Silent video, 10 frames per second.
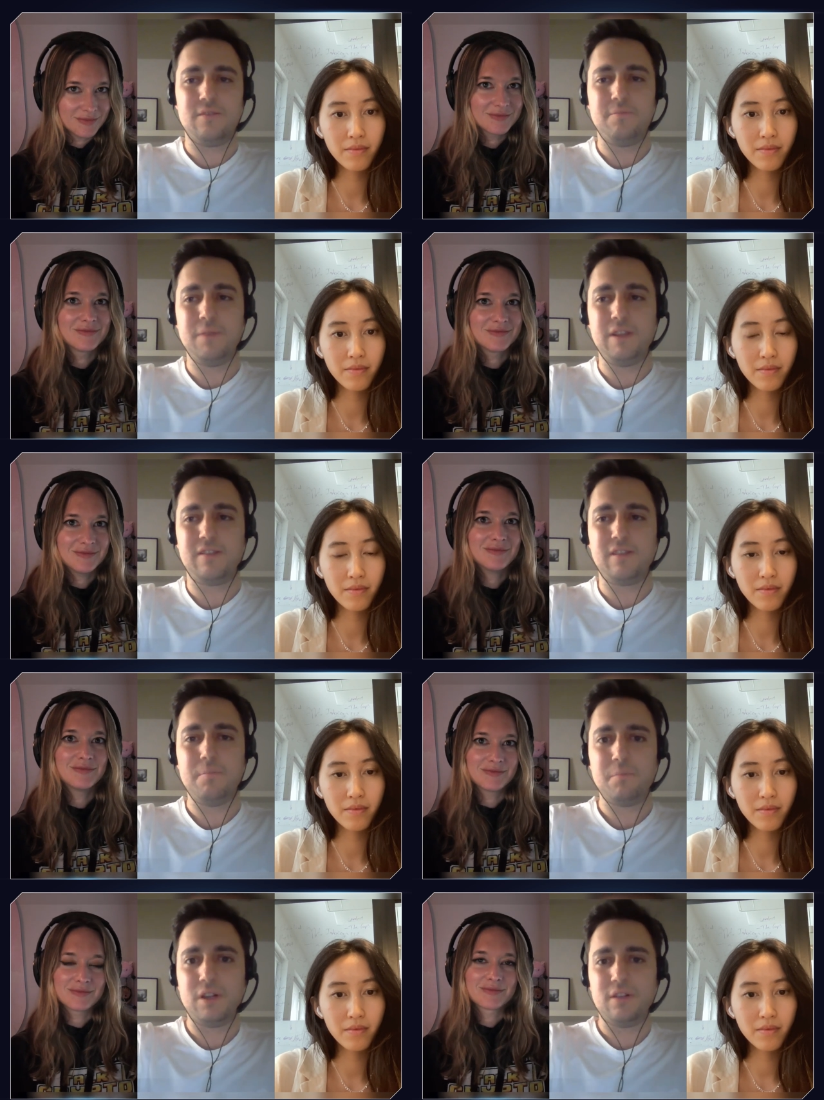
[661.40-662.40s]
Speaker 1: bit
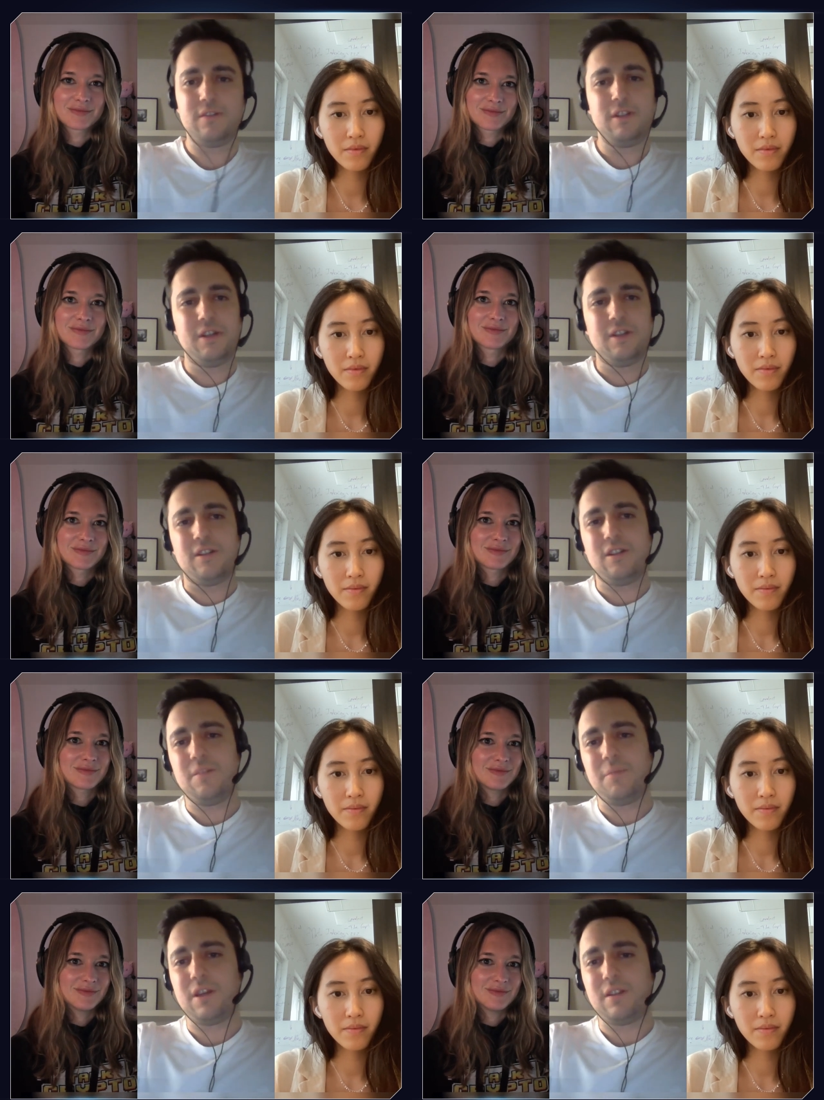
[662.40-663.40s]
simpler
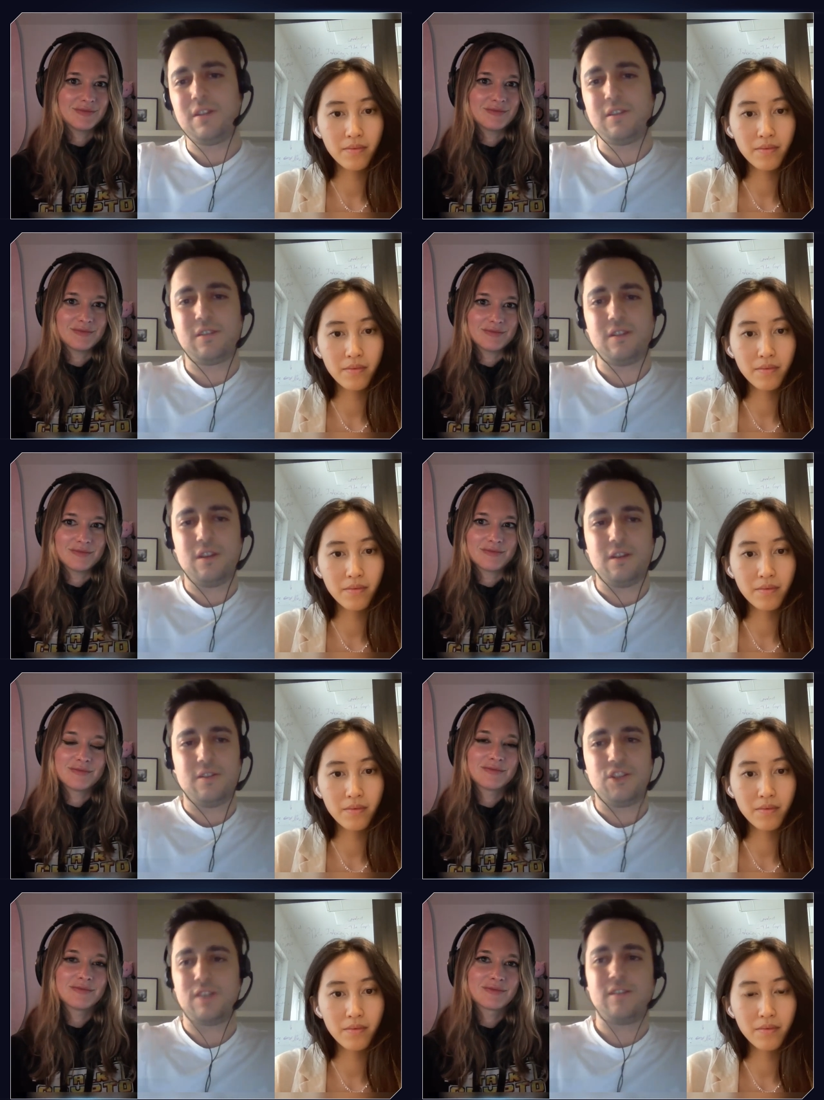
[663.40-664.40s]
uh, because it's
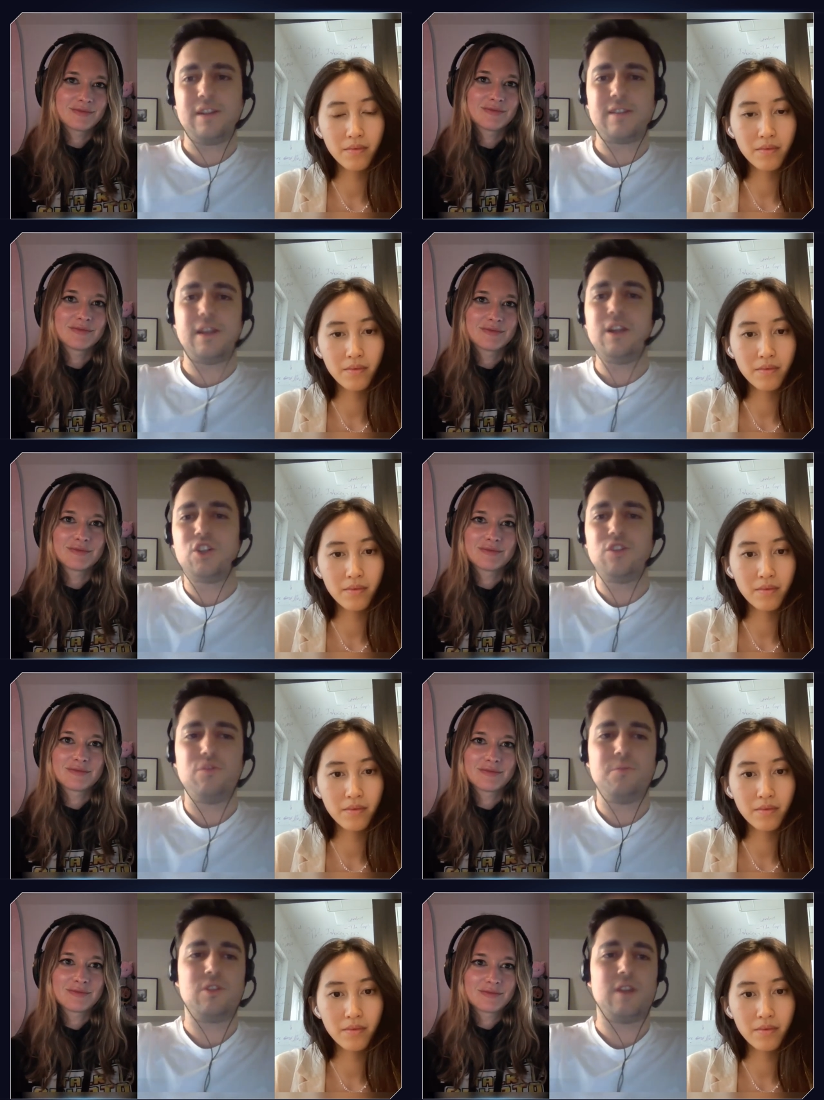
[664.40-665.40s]
just an extension
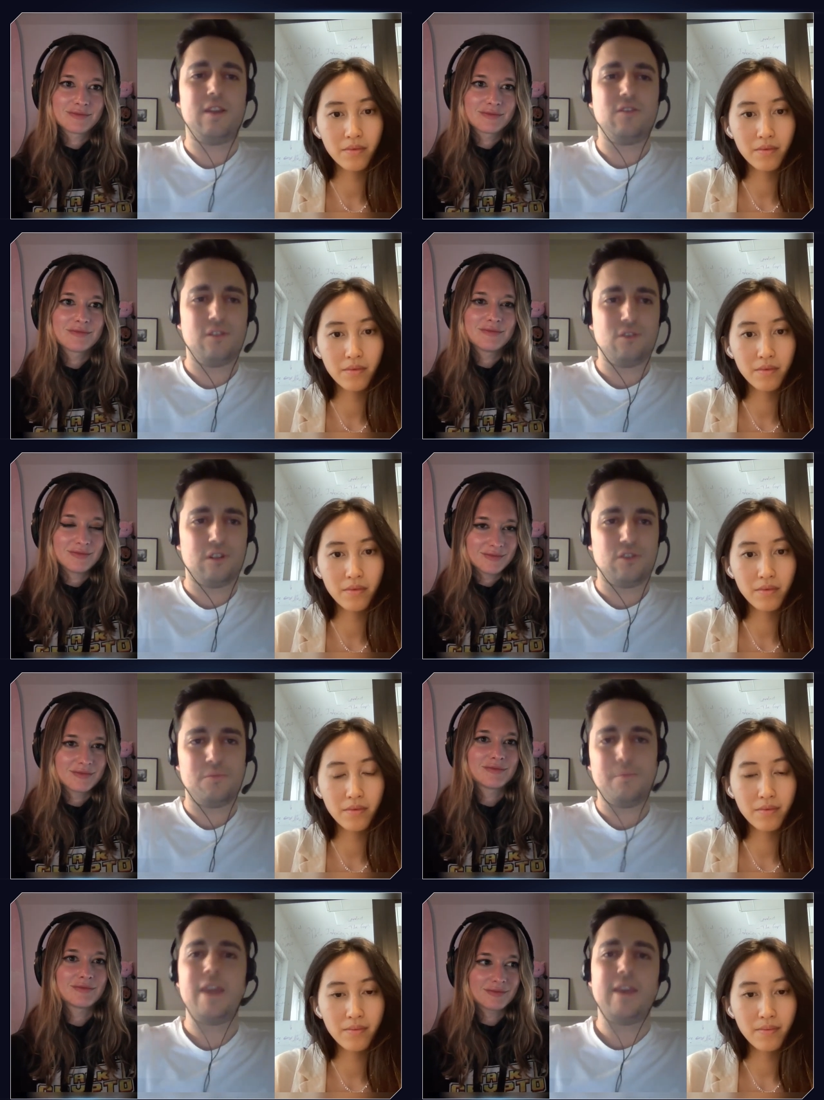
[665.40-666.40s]
to Poseidon in order
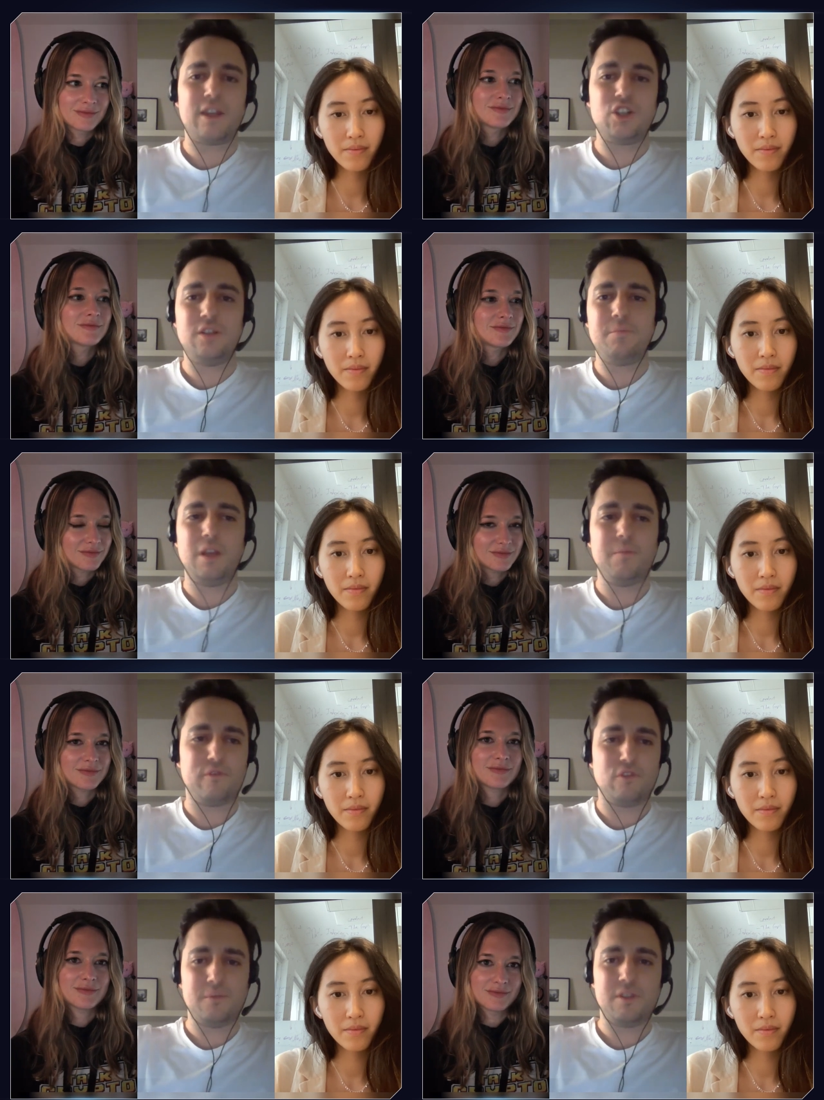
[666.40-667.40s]
to make actually the plane
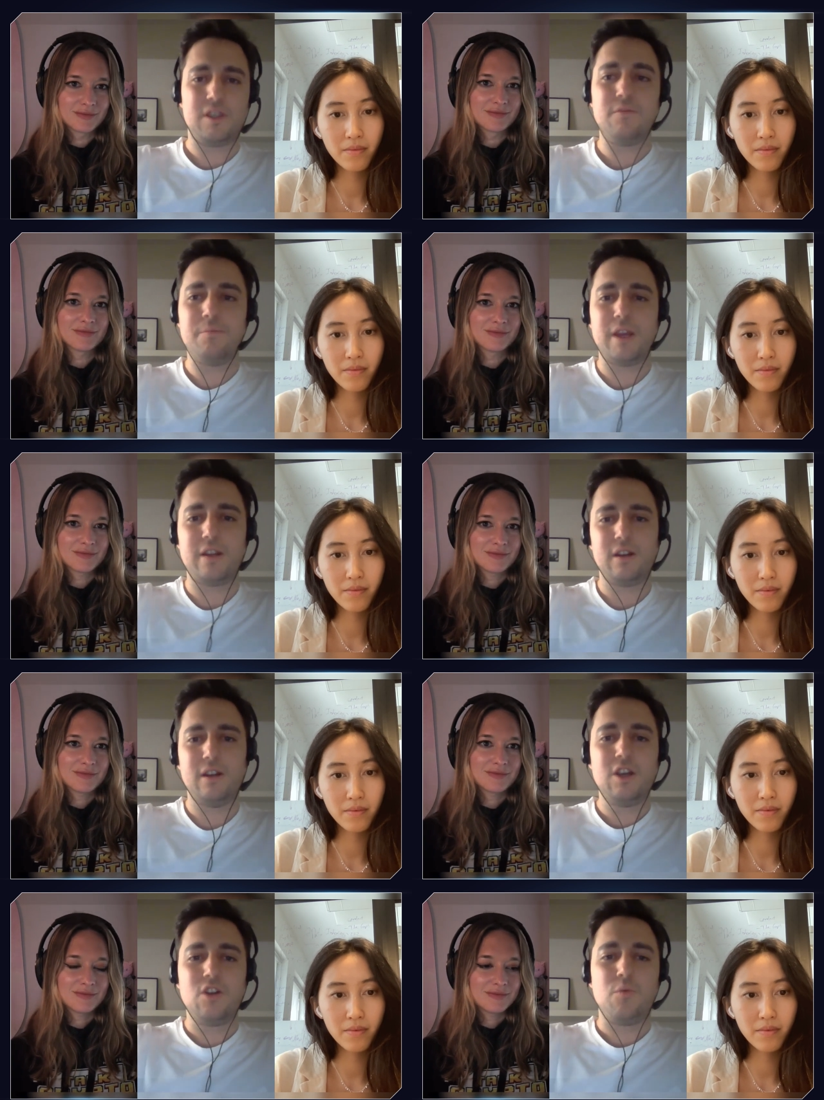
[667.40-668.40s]
performance even better
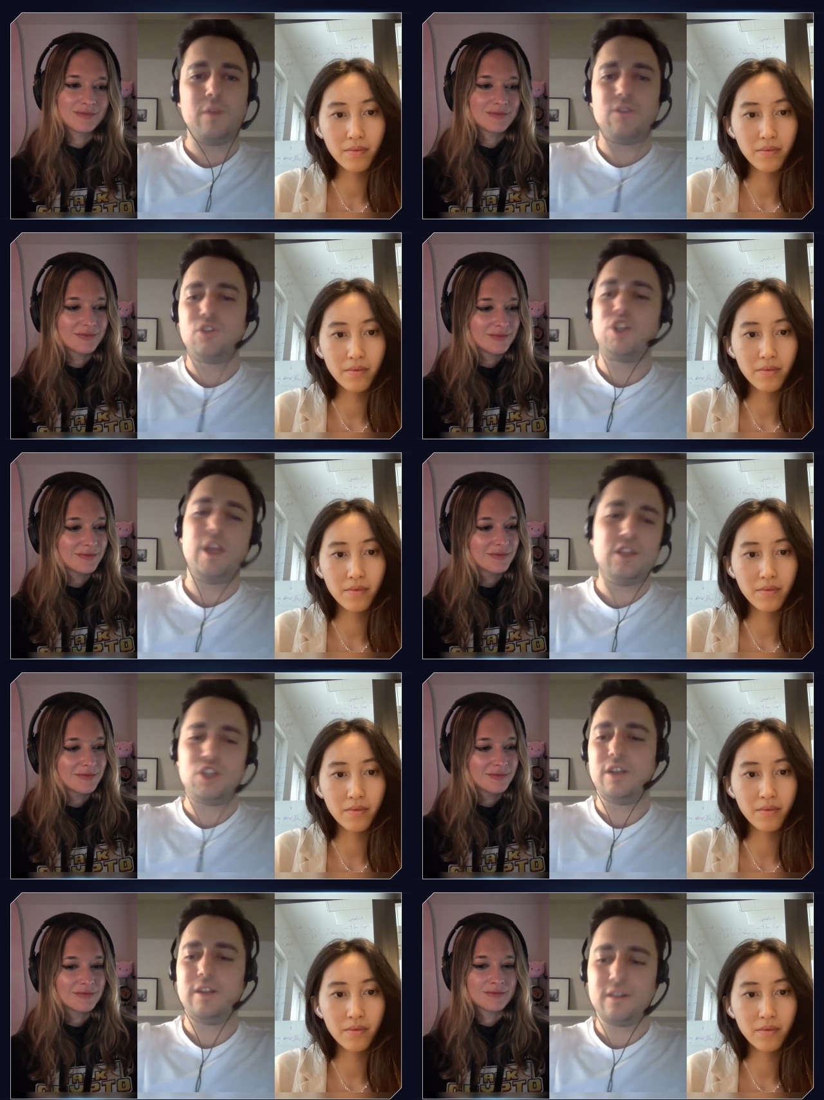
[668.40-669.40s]
without
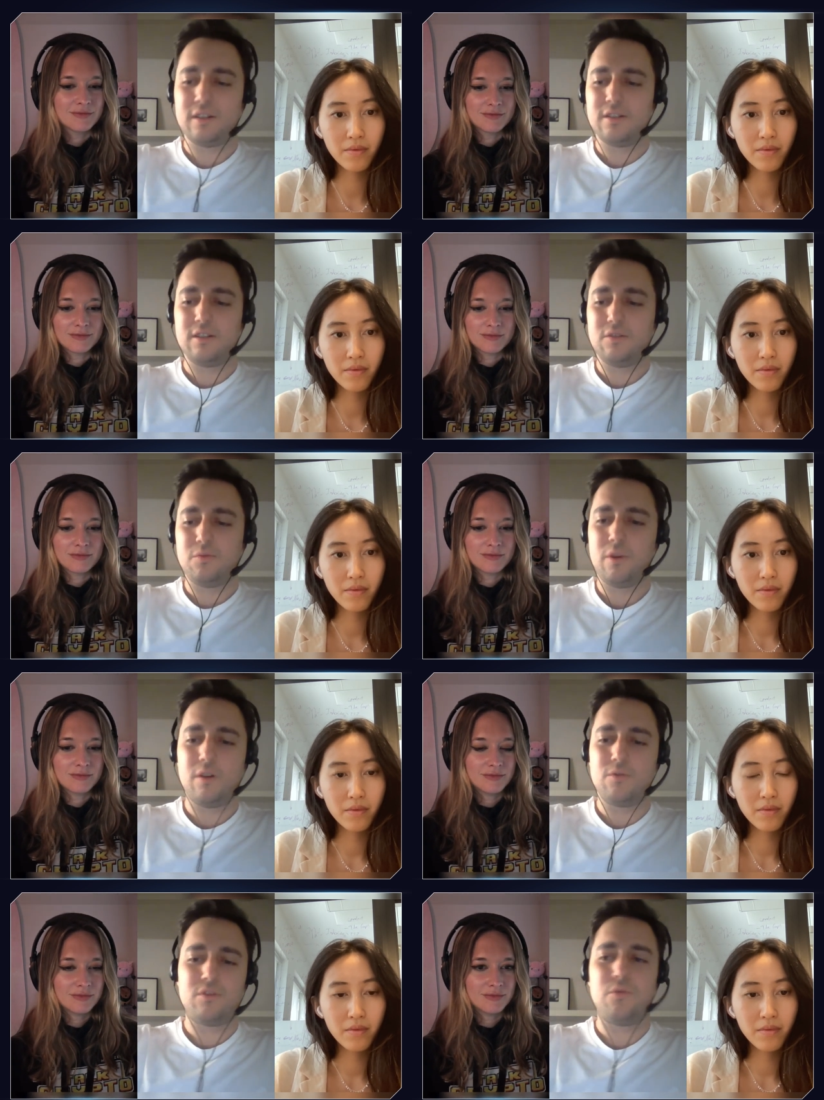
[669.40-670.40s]
changing, uh, we,
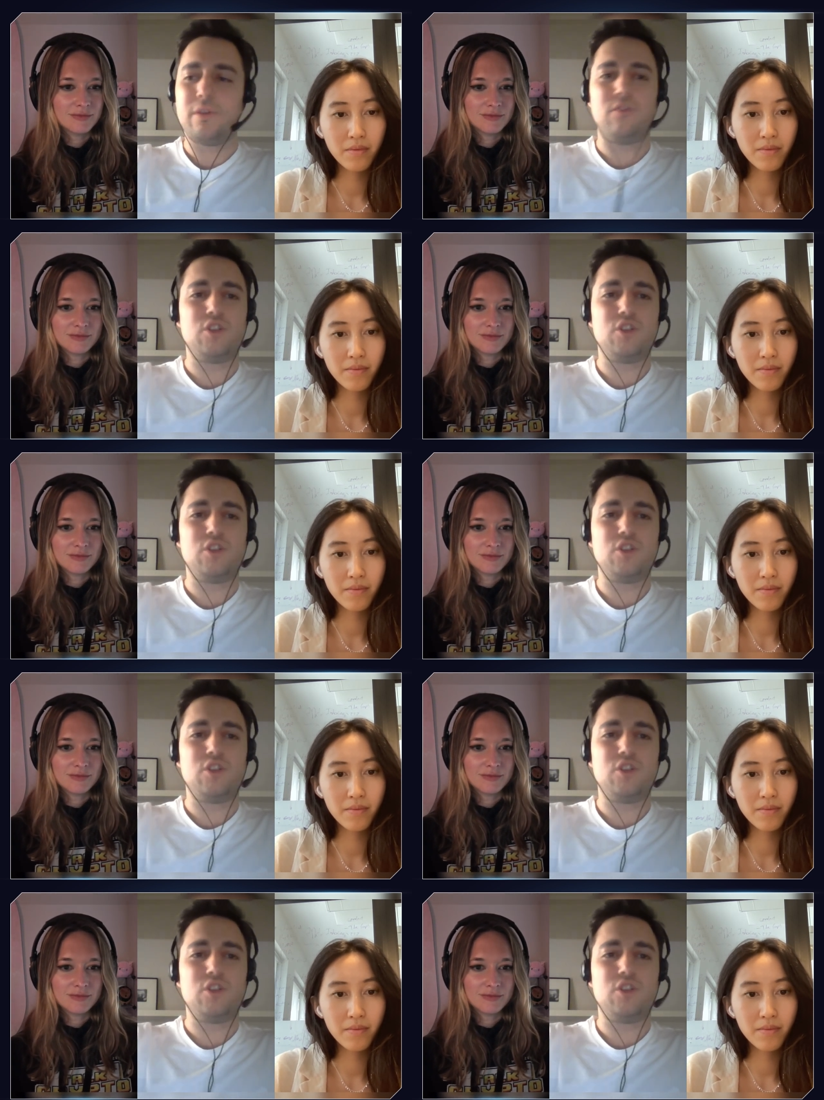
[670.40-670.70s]
so without